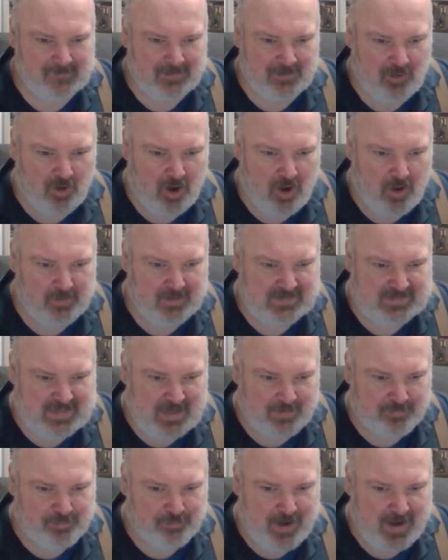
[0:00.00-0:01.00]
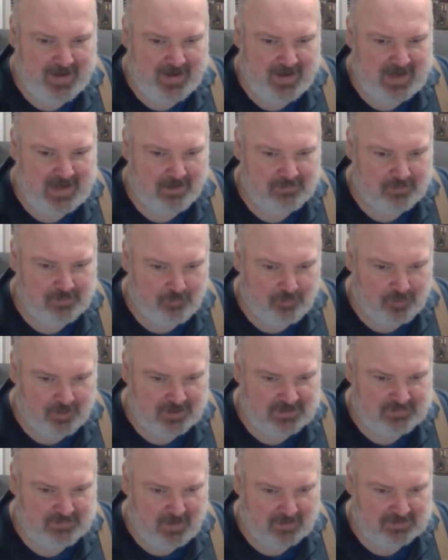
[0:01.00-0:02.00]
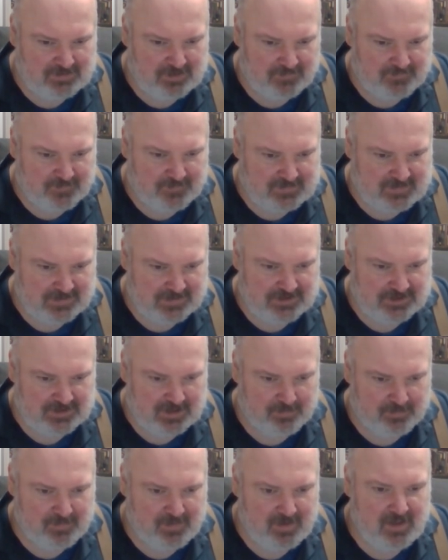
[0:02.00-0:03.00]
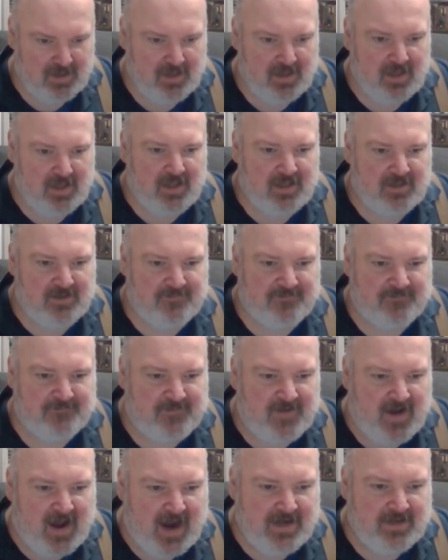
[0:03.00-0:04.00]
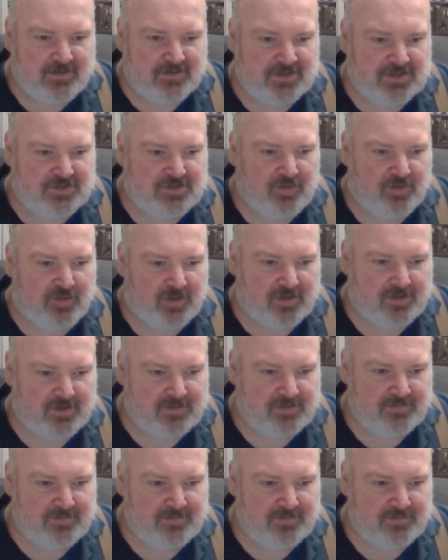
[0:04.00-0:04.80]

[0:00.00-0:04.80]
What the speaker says: Always separating out the worst multitude for citizenship. The final sort,